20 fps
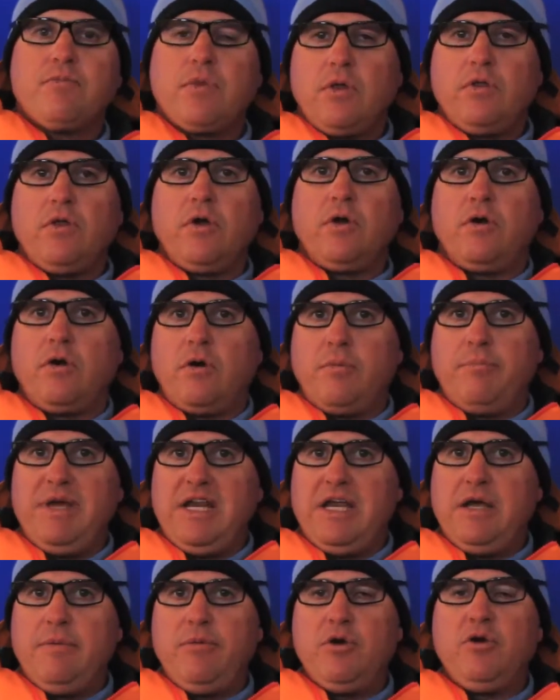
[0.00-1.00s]
there are
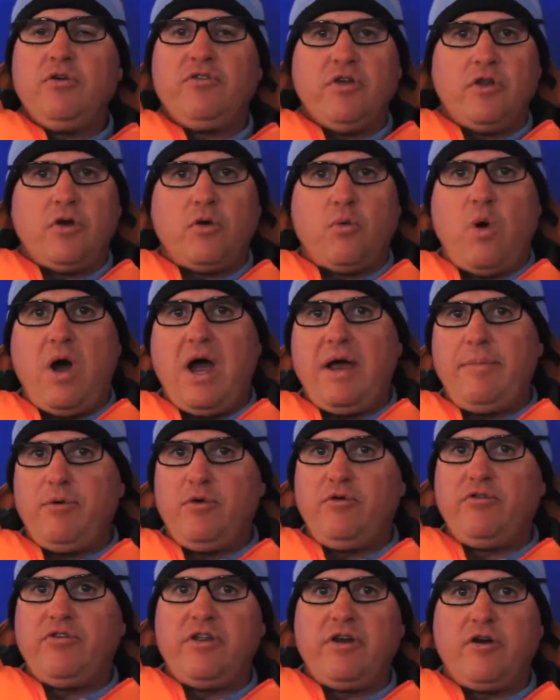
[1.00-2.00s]
medium boots, and there are wide
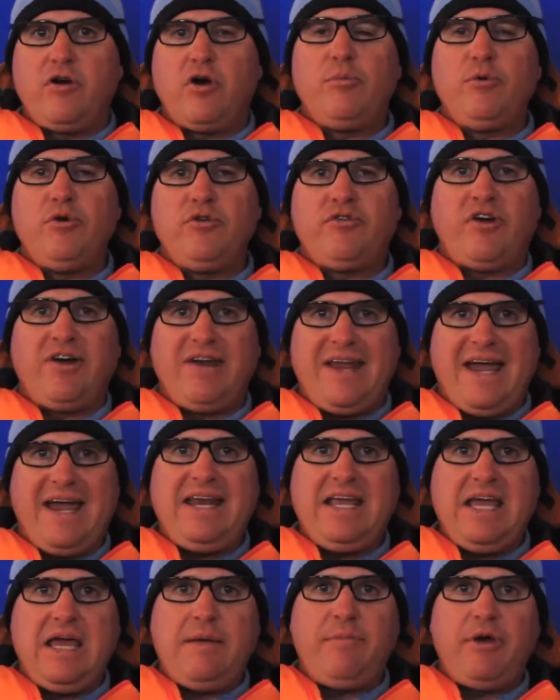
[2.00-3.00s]
boots. The narrow boots are
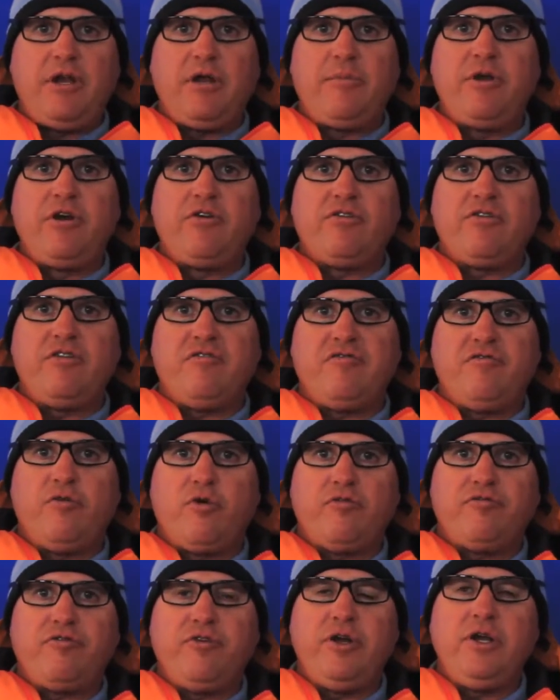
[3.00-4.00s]
98 millimeters in the
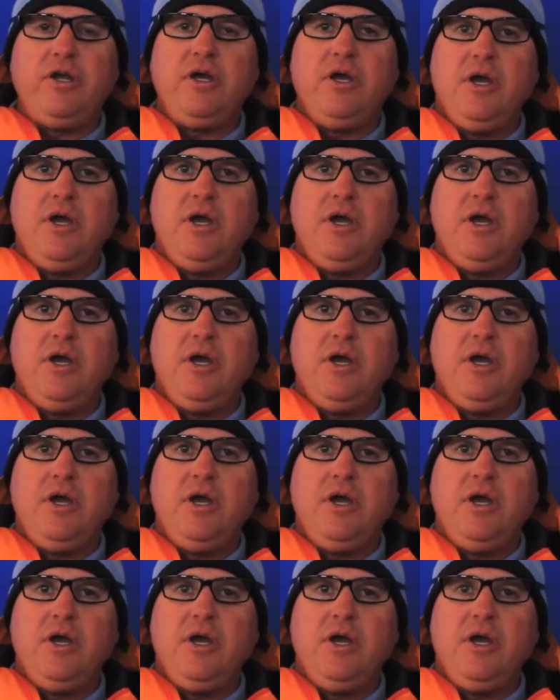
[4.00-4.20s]
forefoot.